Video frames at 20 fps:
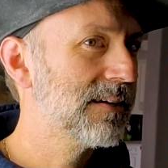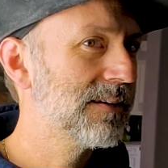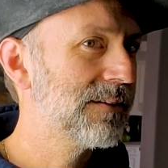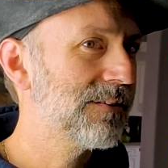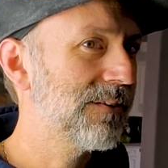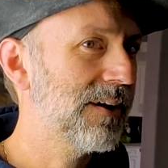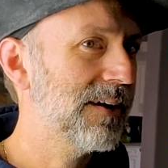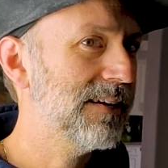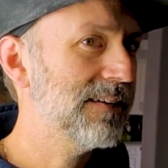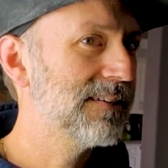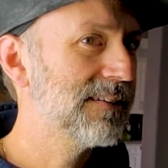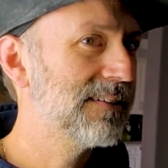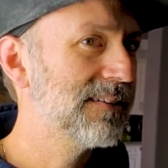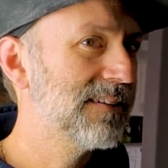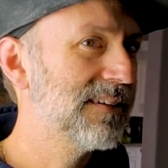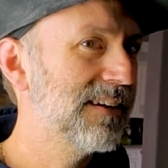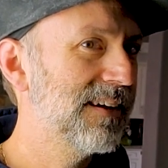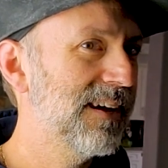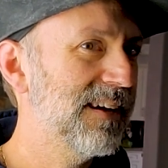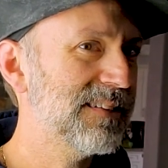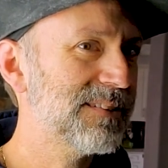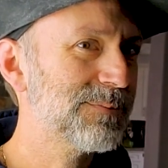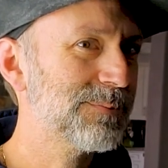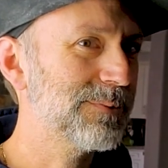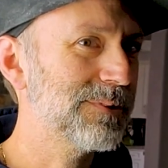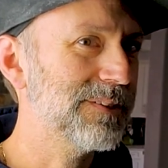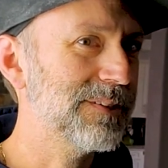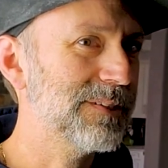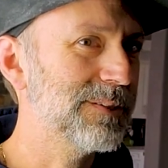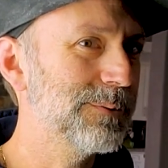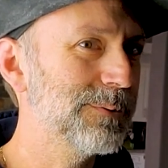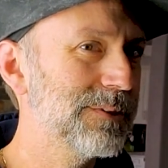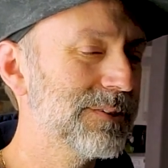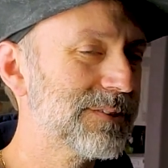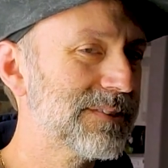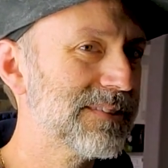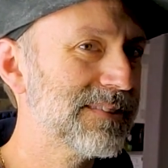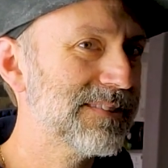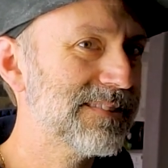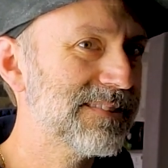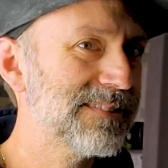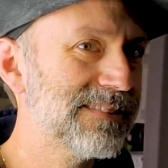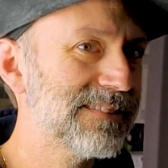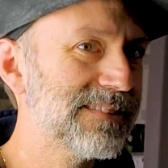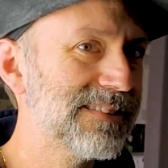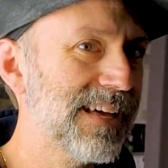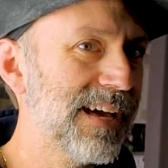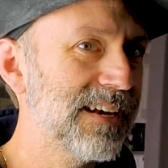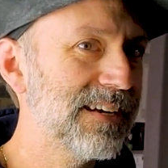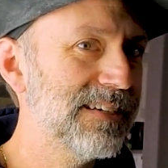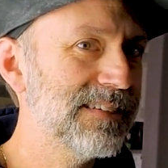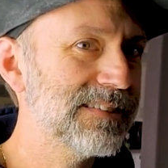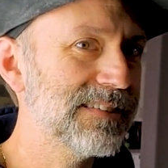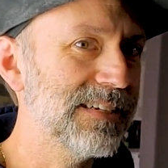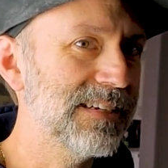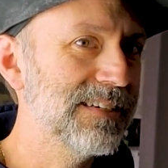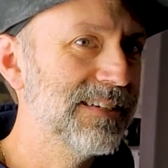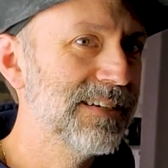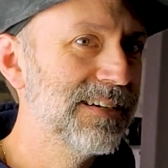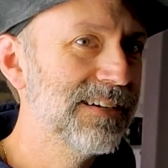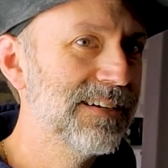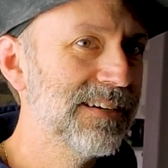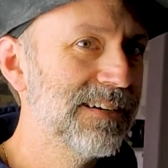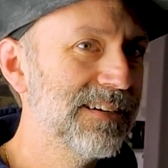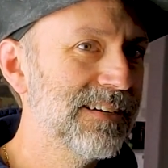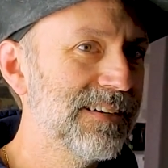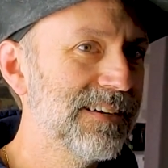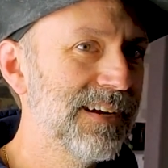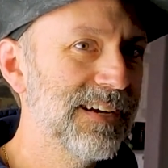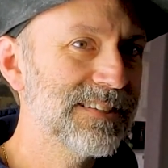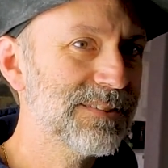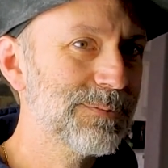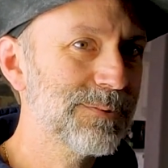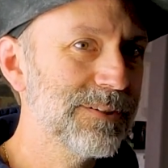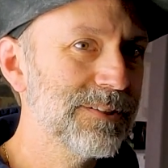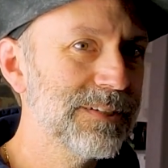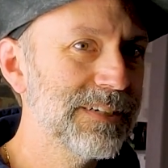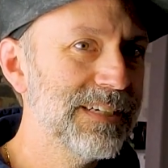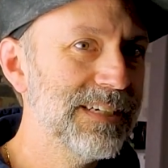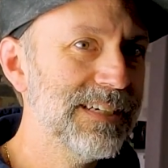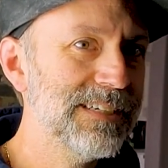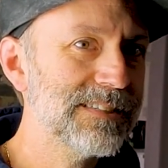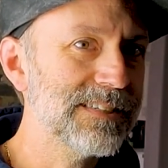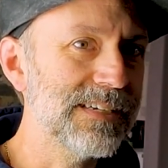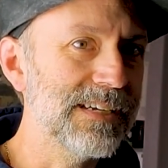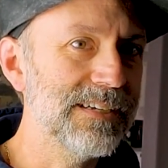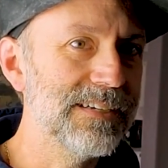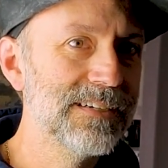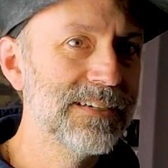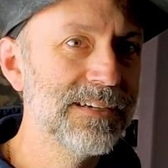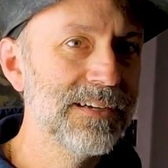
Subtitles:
right? It's really cool. It's that easy. It's really easy.